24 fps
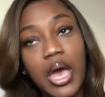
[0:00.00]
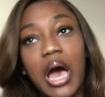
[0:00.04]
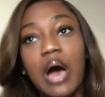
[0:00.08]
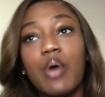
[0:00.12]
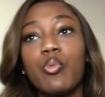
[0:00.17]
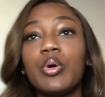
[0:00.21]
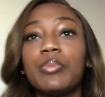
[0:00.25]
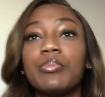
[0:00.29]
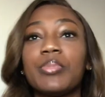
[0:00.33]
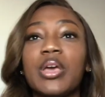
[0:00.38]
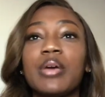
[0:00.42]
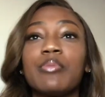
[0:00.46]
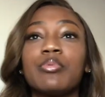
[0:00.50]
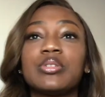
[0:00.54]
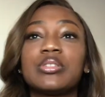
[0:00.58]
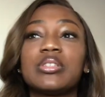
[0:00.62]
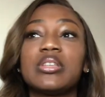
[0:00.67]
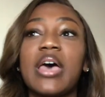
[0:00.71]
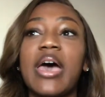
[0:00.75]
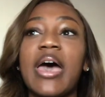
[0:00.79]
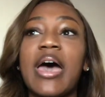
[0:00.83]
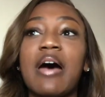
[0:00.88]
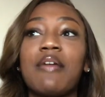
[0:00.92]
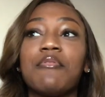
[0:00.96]
I wouldn't be able
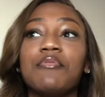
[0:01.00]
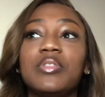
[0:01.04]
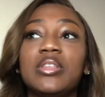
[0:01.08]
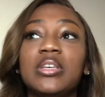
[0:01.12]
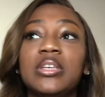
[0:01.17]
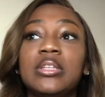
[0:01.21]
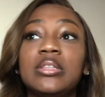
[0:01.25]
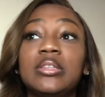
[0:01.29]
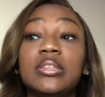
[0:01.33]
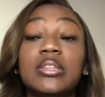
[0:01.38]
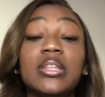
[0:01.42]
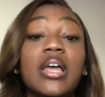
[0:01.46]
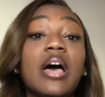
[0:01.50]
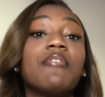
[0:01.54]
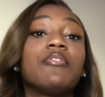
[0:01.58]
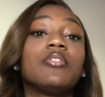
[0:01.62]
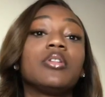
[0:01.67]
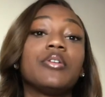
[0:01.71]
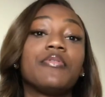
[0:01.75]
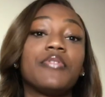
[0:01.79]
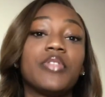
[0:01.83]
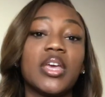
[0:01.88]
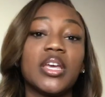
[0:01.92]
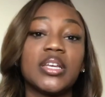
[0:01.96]
to have the
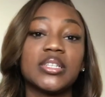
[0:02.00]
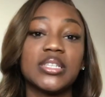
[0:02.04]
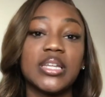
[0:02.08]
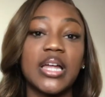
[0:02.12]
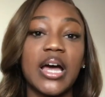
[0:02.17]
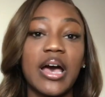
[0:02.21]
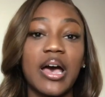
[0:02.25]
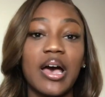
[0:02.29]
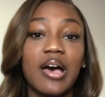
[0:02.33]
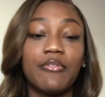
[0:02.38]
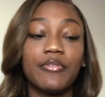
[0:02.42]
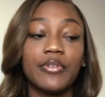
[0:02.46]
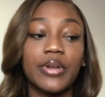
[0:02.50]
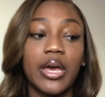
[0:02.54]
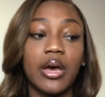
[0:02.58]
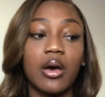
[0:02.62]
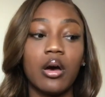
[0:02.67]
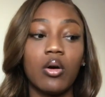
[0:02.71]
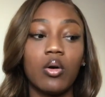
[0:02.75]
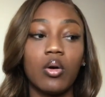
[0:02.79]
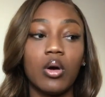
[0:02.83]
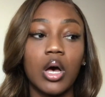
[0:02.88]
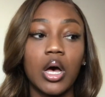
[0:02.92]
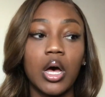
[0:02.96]
level of things that I have
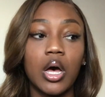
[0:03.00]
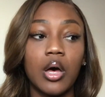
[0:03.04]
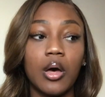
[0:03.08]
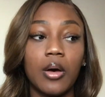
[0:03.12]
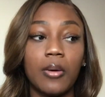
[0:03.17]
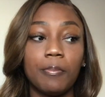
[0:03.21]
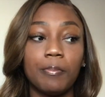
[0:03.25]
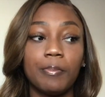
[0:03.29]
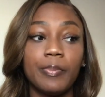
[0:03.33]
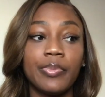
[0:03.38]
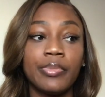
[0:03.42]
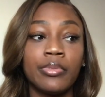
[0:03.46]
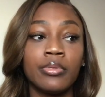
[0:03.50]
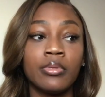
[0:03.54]
now.